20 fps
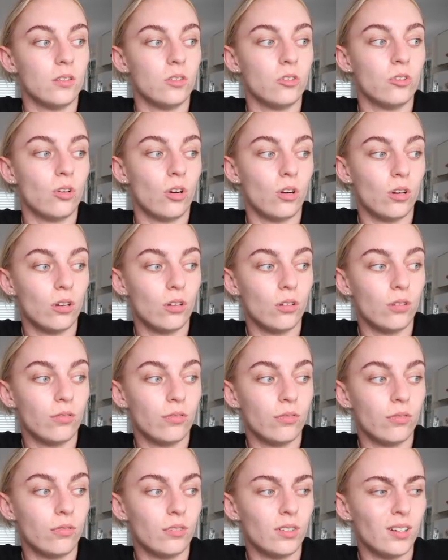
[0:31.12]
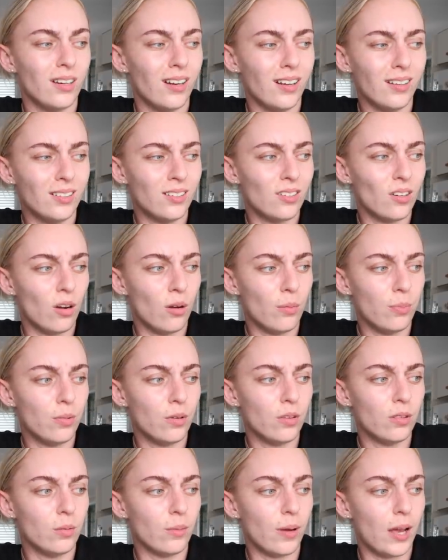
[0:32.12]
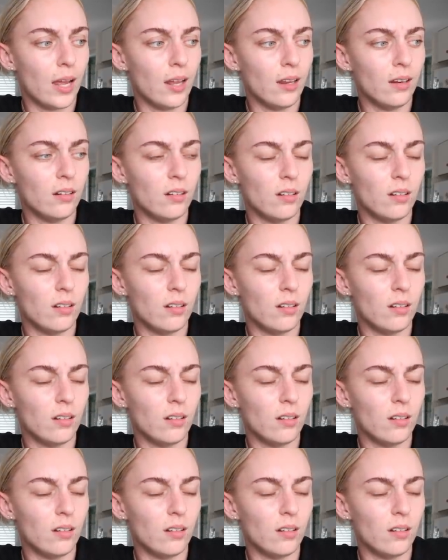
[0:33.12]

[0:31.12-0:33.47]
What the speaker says: did I stop on the way?